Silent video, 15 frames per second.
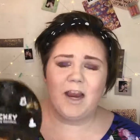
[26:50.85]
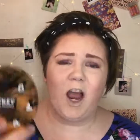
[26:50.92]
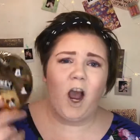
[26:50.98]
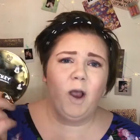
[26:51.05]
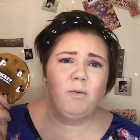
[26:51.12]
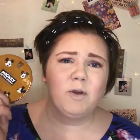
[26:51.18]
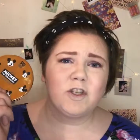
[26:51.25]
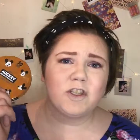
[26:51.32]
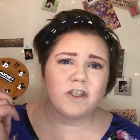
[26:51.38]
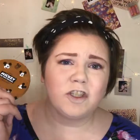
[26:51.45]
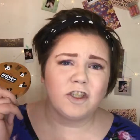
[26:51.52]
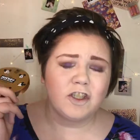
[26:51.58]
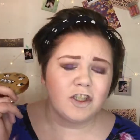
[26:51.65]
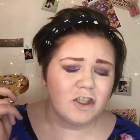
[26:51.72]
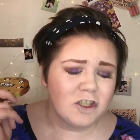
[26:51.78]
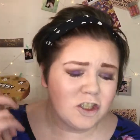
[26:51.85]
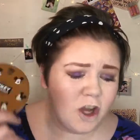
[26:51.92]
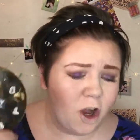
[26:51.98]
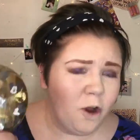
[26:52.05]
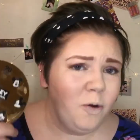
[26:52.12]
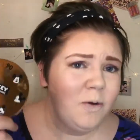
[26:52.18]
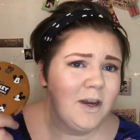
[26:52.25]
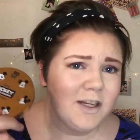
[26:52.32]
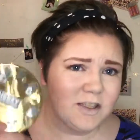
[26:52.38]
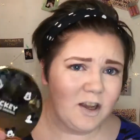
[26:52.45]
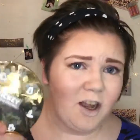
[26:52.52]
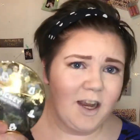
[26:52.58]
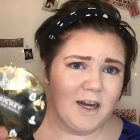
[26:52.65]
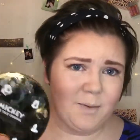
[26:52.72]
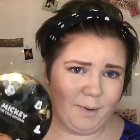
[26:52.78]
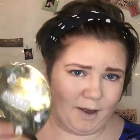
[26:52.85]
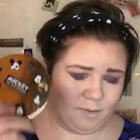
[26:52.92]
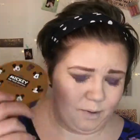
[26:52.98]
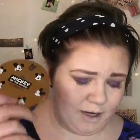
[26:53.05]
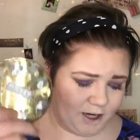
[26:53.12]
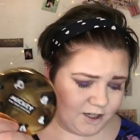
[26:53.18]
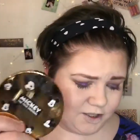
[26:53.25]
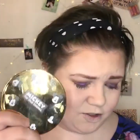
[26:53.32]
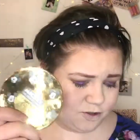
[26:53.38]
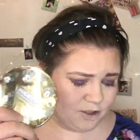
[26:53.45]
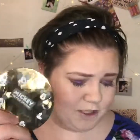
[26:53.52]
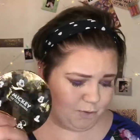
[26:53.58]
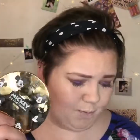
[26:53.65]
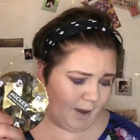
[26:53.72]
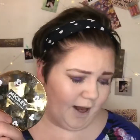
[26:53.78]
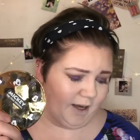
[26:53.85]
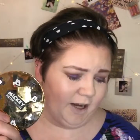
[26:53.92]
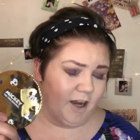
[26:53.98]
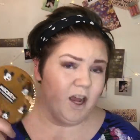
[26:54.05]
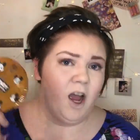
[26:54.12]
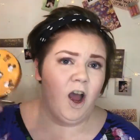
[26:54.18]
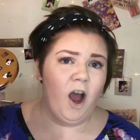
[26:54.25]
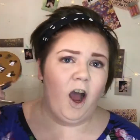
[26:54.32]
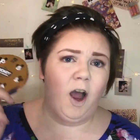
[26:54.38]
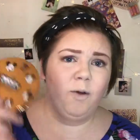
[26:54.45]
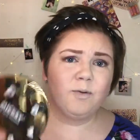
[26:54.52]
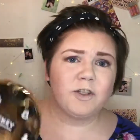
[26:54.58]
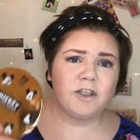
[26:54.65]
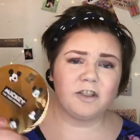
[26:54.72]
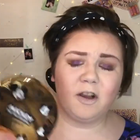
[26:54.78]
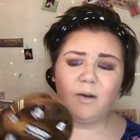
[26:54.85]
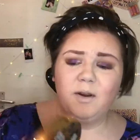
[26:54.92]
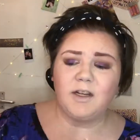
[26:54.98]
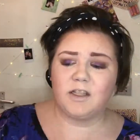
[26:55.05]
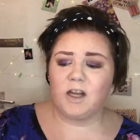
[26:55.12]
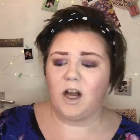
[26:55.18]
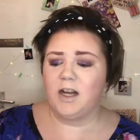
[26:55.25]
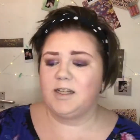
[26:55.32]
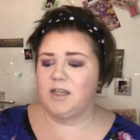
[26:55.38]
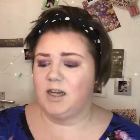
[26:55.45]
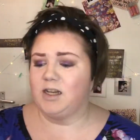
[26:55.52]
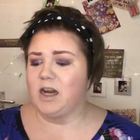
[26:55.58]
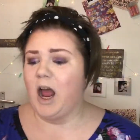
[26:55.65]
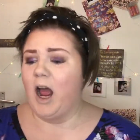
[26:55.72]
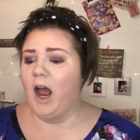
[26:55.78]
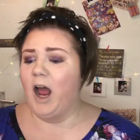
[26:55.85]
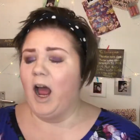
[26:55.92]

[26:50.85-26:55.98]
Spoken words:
I was so excited about when I saw this palette. I was so excited.